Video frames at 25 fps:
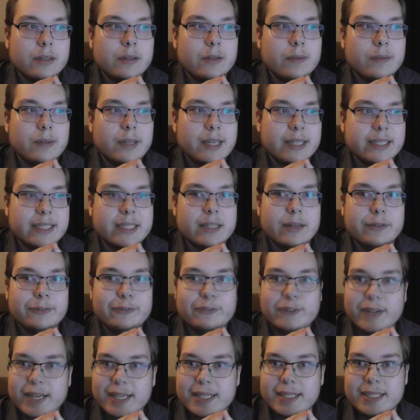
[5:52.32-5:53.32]
getting
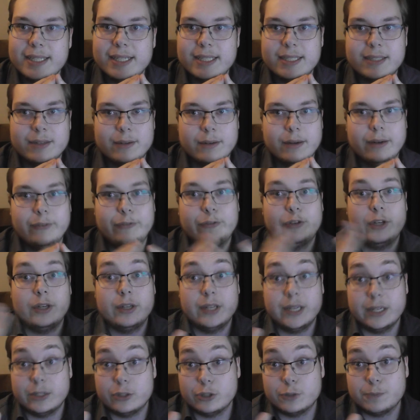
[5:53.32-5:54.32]
offended a few
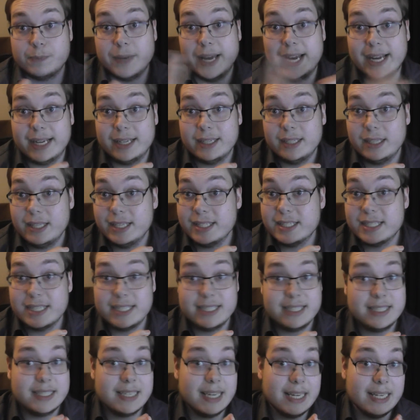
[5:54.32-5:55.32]
years back, let's
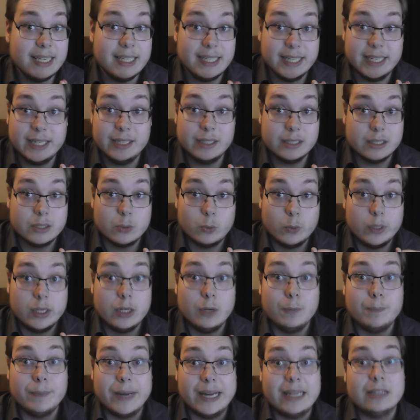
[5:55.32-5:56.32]
say 10 years, we
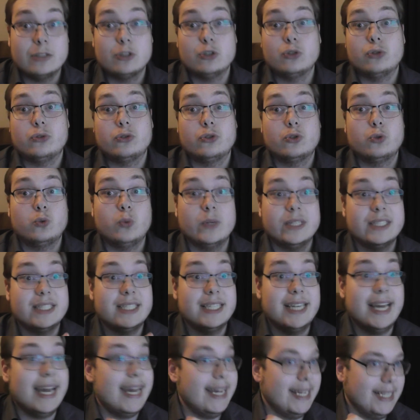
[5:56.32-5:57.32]
go back to
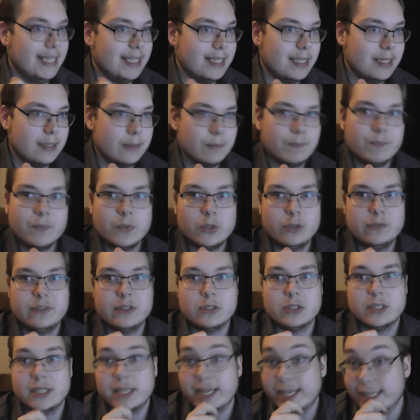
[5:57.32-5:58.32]

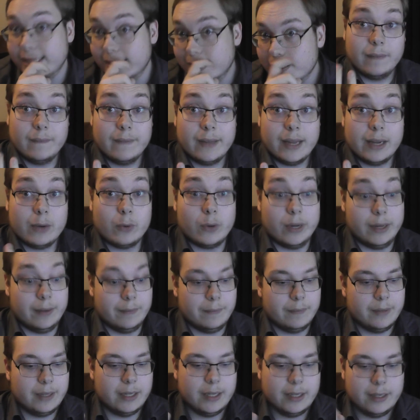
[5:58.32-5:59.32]
2008. Anyway,
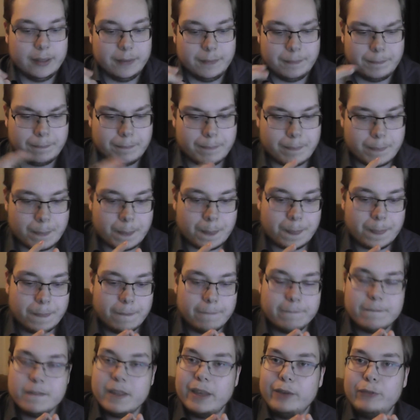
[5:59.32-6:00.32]

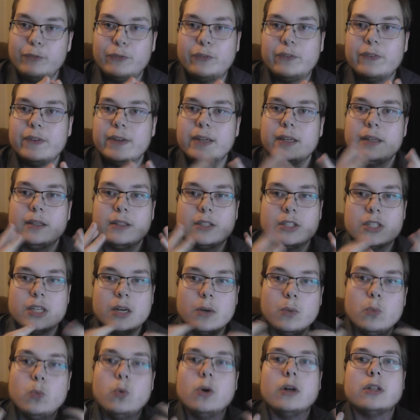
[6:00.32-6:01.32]
if
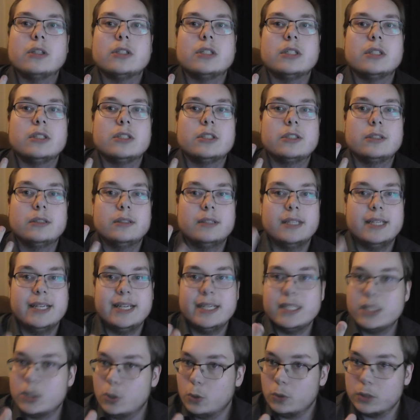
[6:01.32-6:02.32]
someone
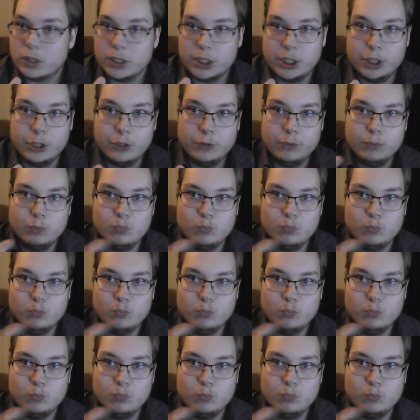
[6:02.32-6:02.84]
insulted you